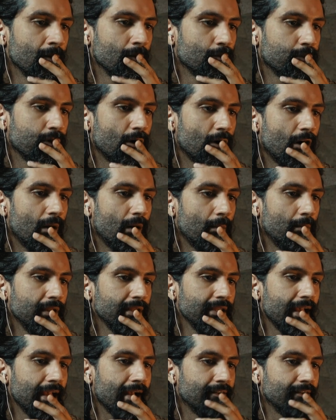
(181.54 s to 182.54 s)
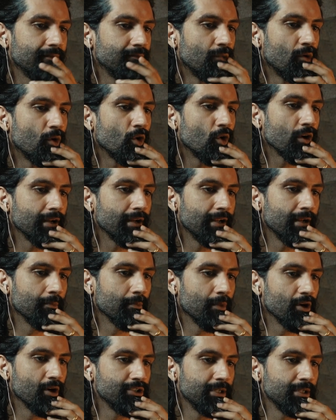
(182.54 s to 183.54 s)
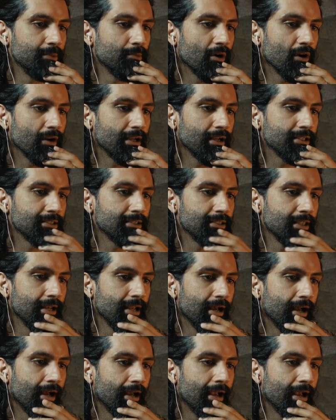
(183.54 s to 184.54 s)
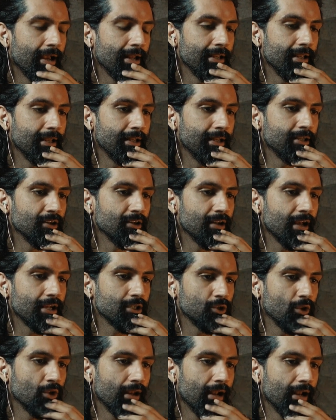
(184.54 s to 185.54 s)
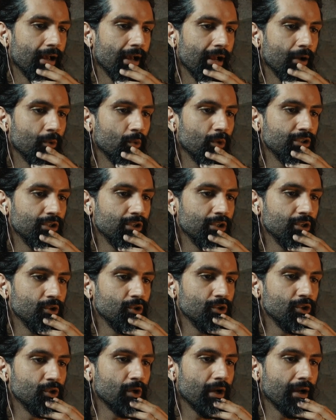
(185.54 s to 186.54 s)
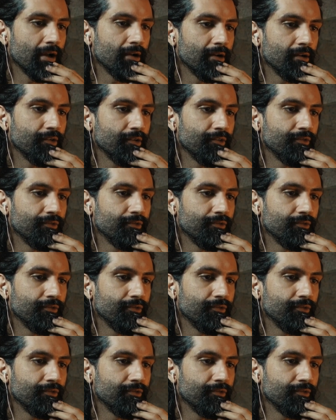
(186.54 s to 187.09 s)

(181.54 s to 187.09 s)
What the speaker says: probably have more in emerging markets than and international than I would do. You have